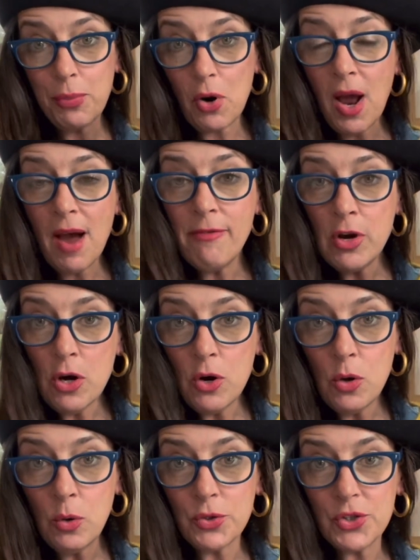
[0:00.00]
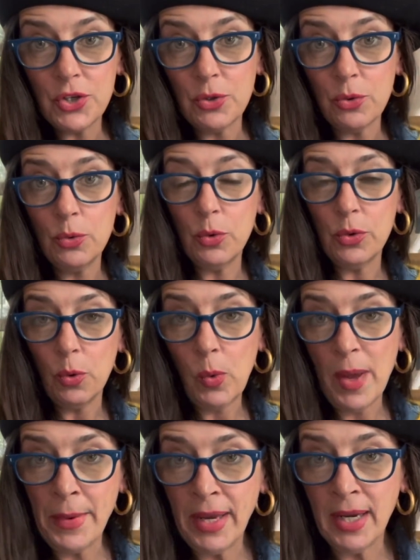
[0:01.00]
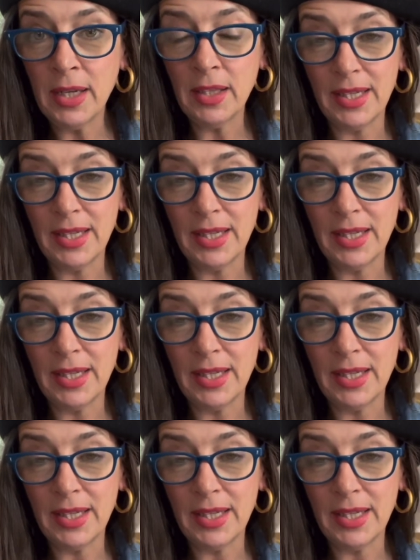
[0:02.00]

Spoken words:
bravo to the women.